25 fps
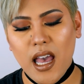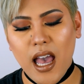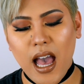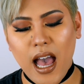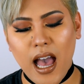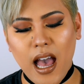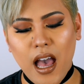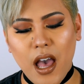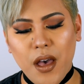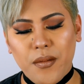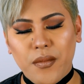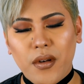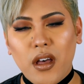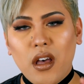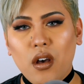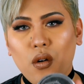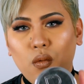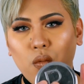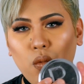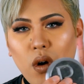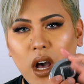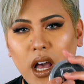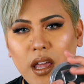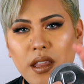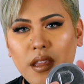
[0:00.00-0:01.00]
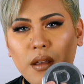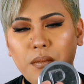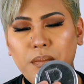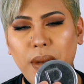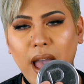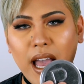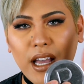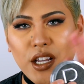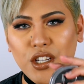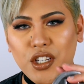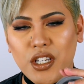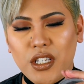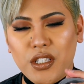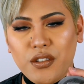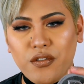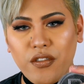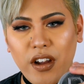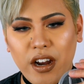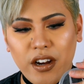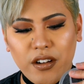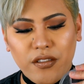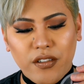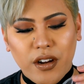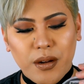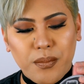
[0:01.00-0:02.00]
One, packaging's
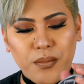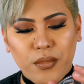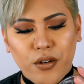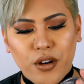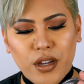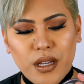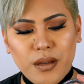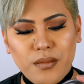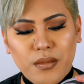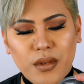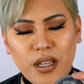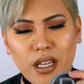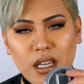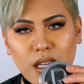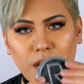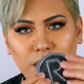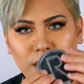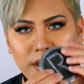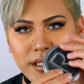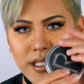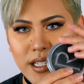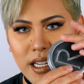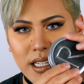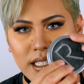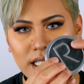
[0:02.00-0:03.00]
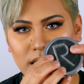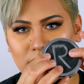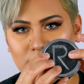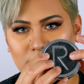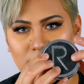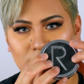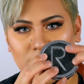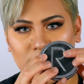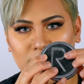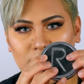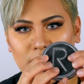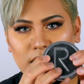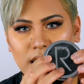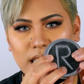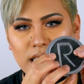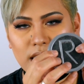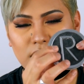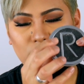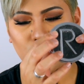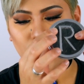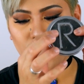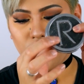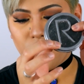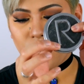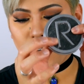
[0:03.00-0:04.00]
very premium. As you guys can see, this
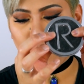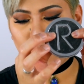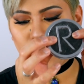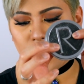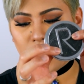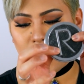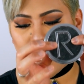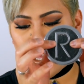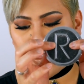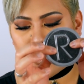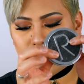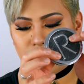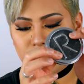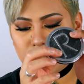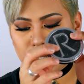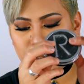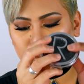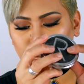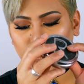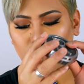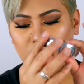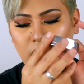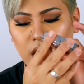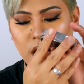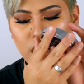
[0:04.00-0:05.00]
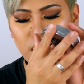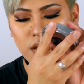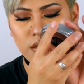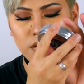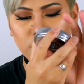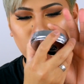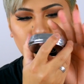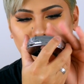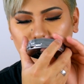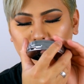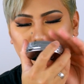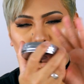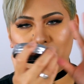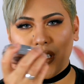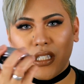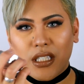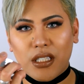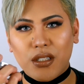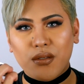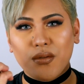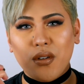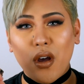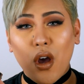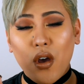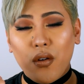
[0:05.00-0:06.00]
has got faux leather as well. It's
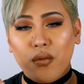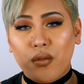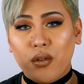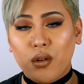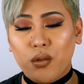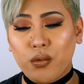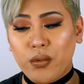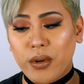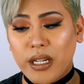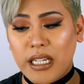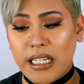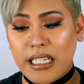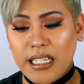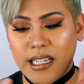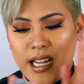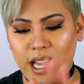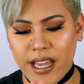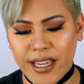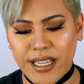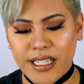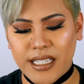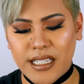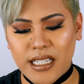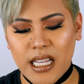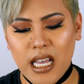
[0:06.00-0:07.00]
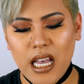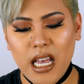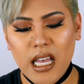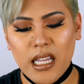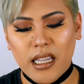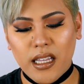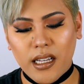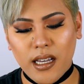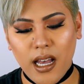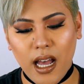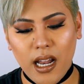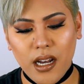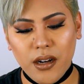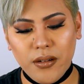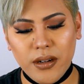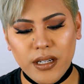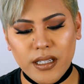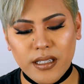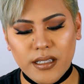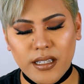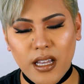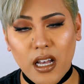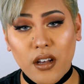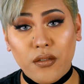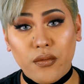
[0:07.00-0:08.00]
just overall really nice. The color
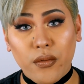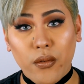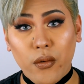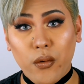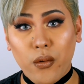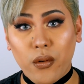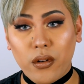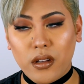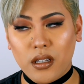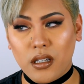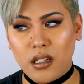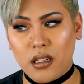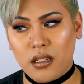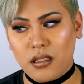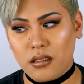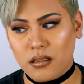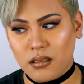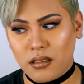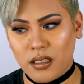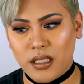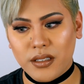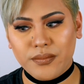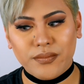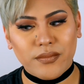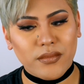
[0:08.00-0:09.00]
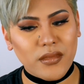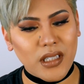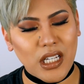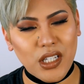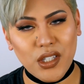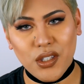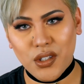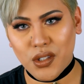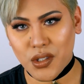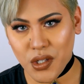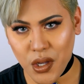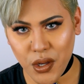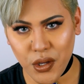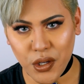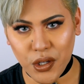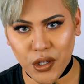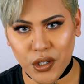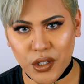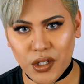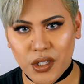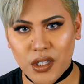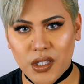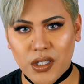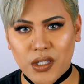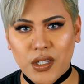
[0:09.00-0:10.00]
itself, So
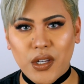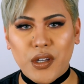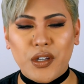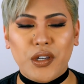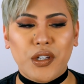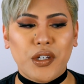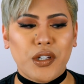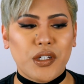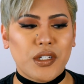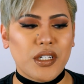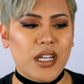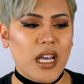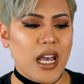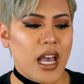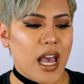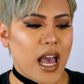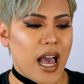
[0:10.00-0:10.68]
good, so good.